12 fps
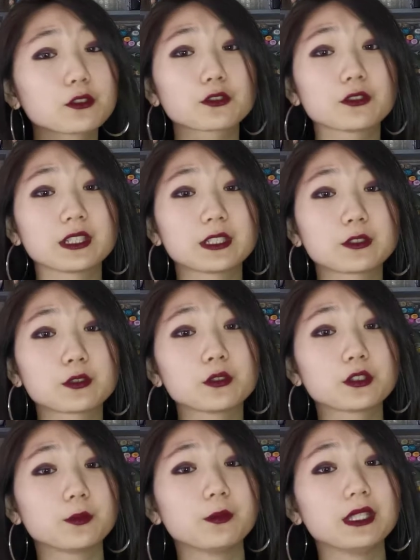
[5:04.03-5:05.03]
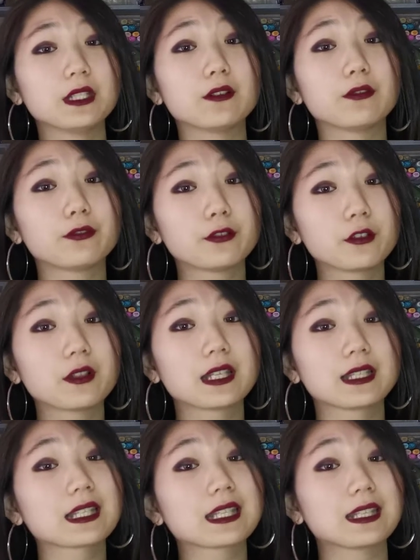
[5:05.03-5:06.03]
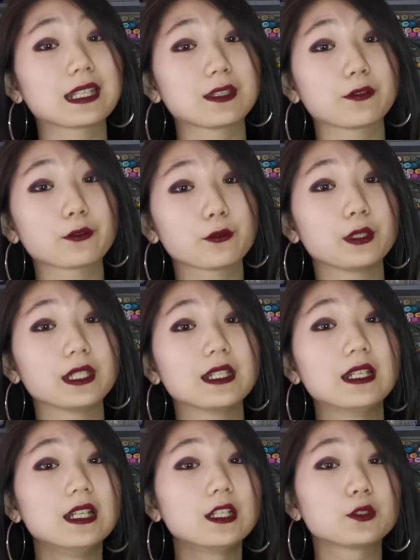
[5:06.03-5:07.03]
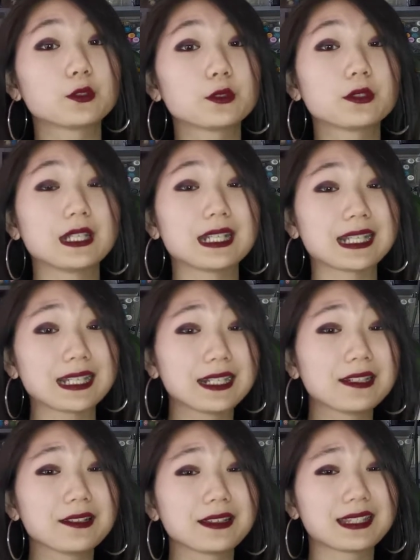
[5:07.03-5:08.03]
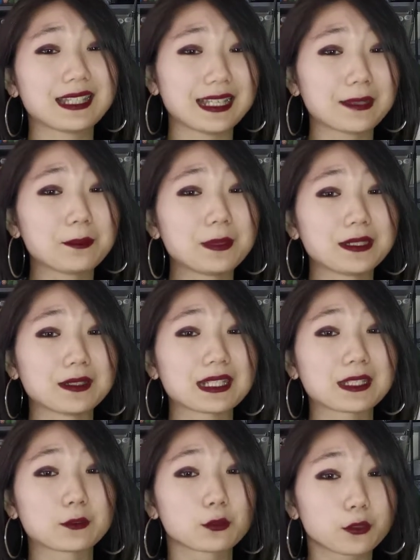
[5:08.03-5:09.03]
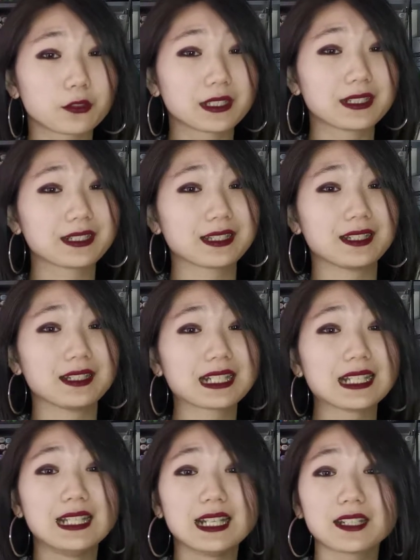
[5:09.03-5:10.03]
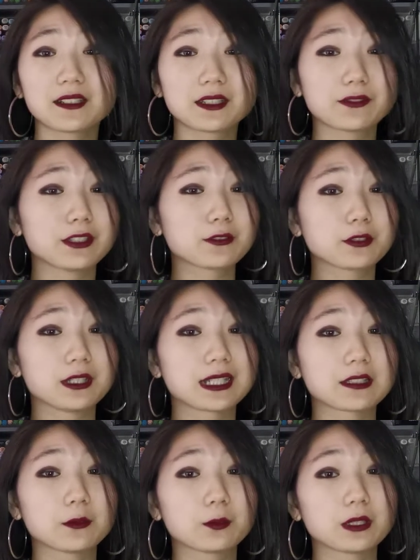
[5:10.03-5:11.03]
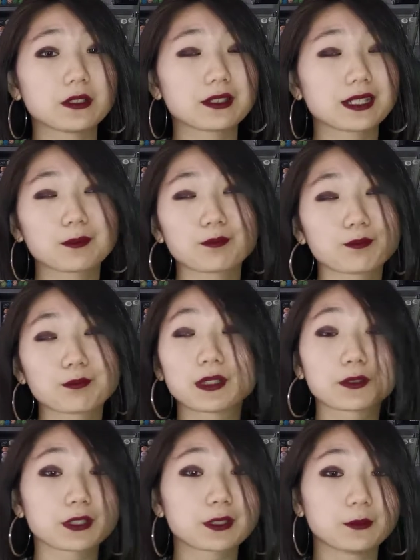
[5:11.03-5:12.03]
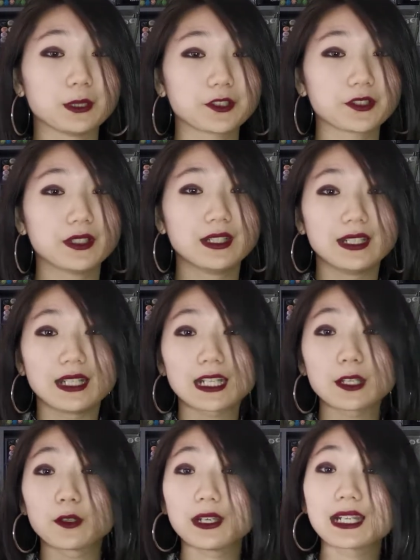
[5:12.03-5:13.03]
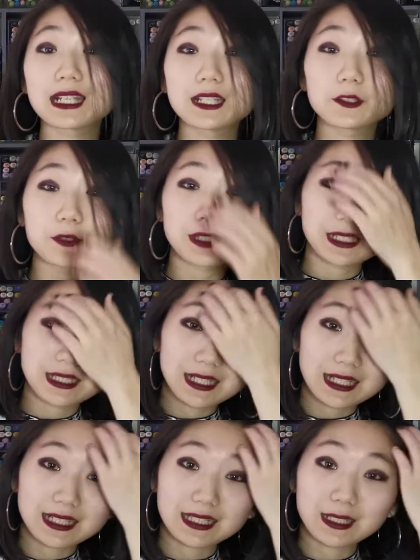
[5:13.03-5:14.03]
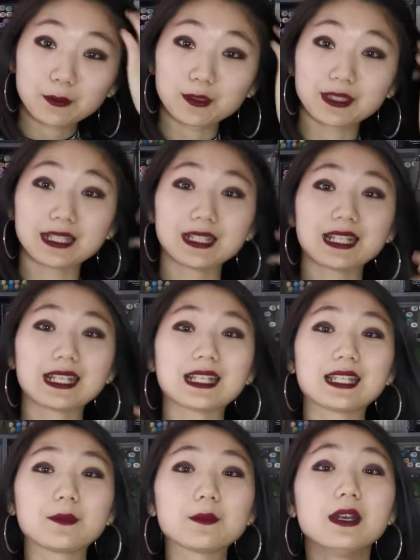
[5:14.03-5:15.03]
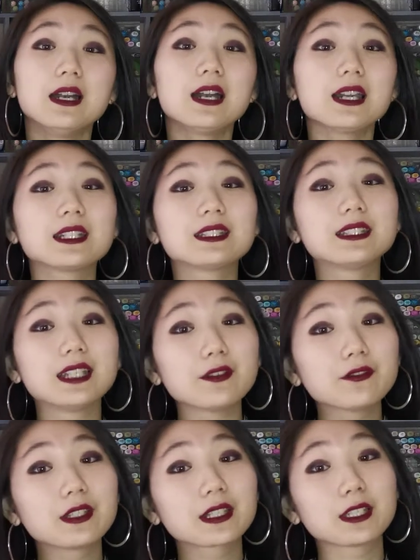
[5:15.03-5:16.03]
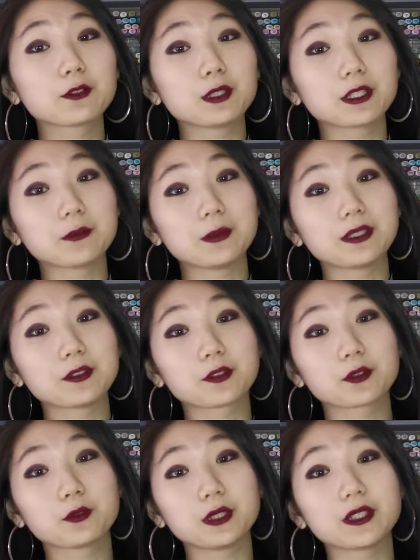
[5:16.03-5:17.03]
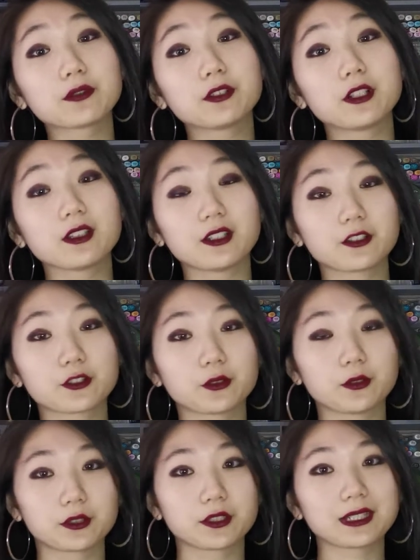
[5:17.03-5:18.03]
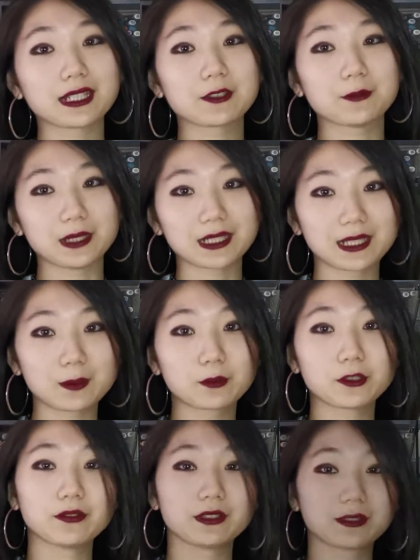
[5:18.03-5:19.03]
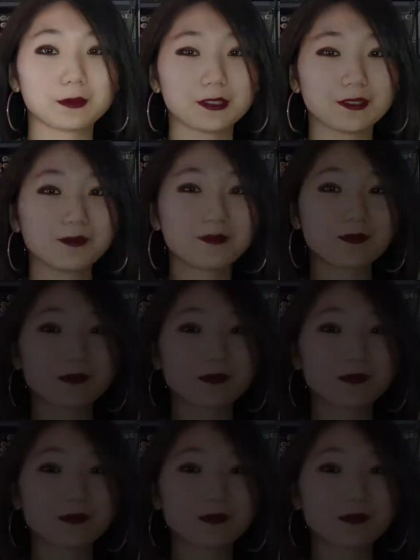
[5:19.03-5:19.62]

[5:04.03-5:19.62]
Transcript: usually took me a full intensive week to do a single 10 minutes drawing class, and I eventually stopped because it was too much. So as interesting as this one can seem, I definitely recommend you to wait for a larger audience to make this profitable.